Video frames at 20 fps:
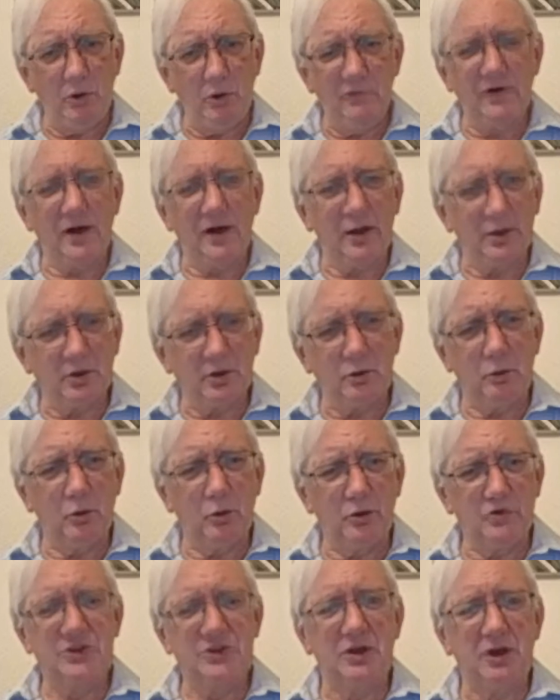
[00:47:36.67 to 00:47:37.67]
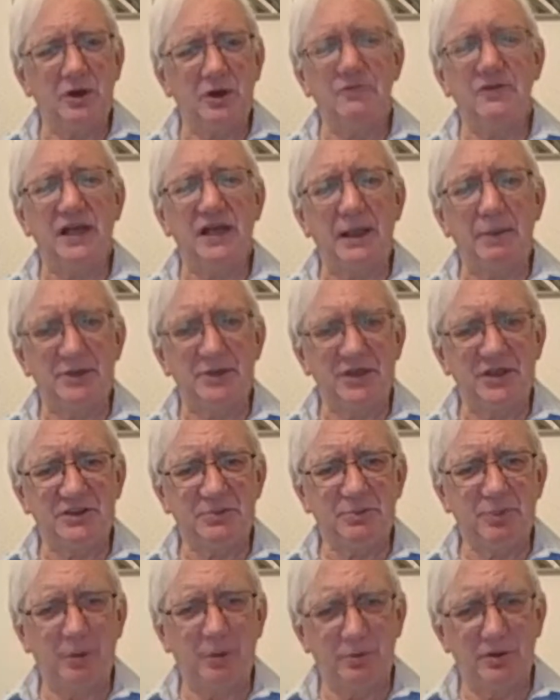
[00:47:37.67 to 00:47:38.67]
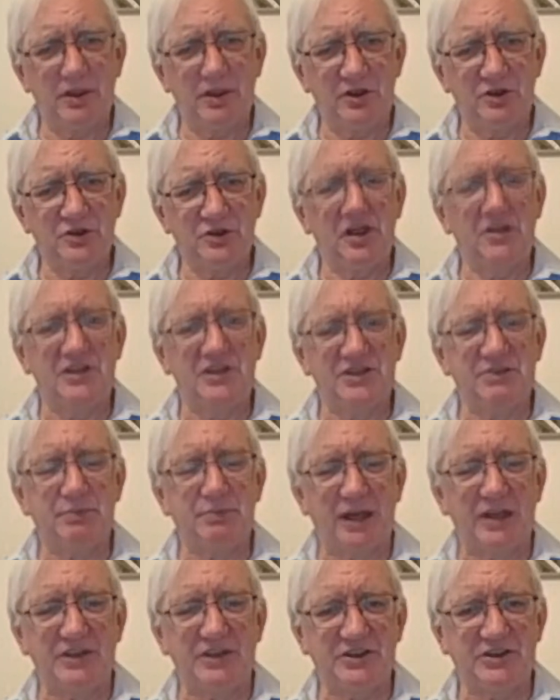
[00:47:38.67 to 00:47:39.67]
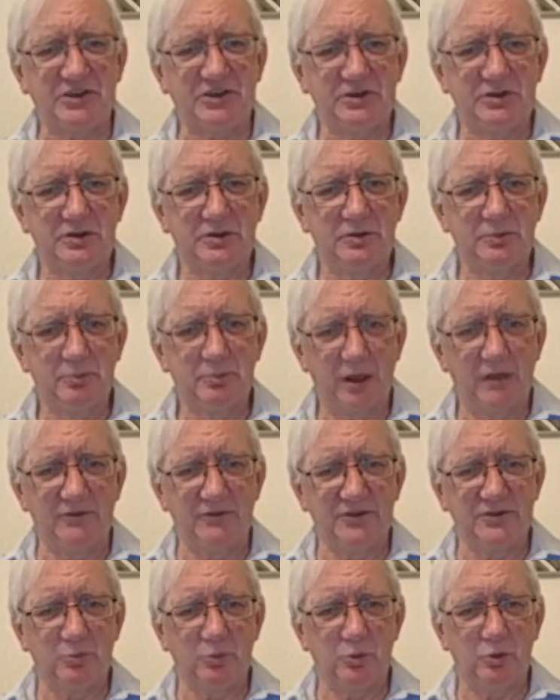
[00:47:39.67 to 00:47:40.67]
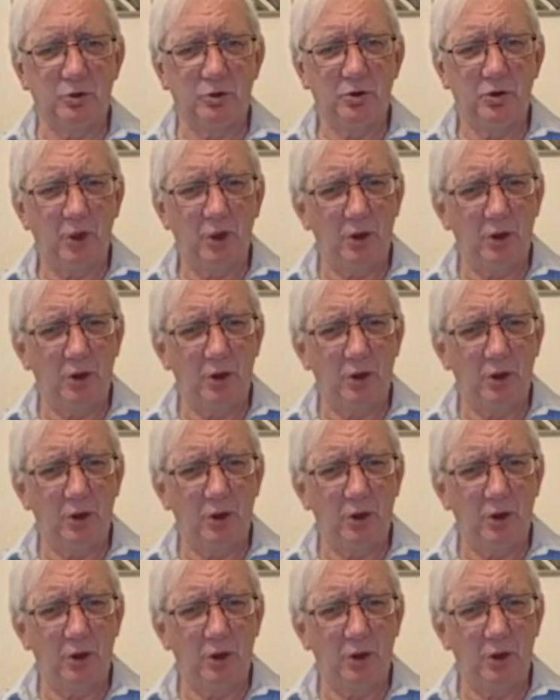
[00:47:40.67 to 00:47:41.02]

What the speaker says: Over a quarter of the Lebanese population are displaced by this war.